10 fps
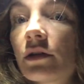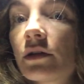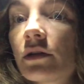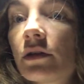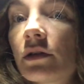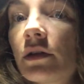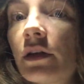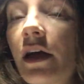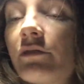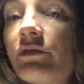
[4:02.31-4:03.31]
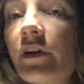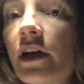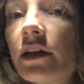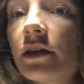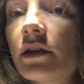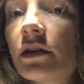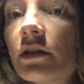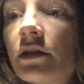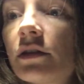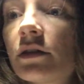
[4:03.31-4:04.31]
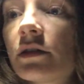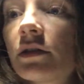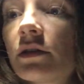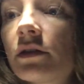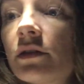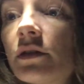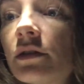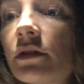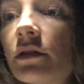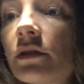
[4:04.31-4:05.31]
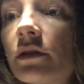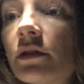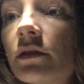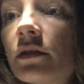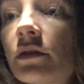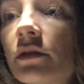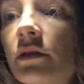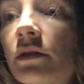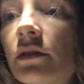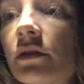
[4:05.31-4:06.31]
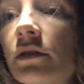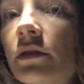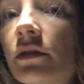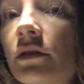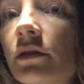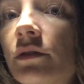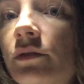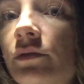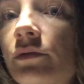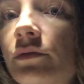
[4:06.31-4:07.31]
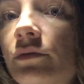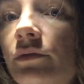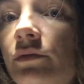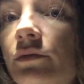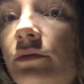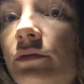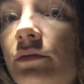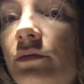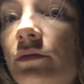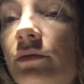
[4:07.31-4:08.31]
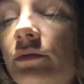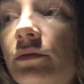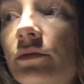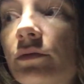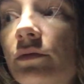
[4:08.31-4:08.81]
(no one is talking)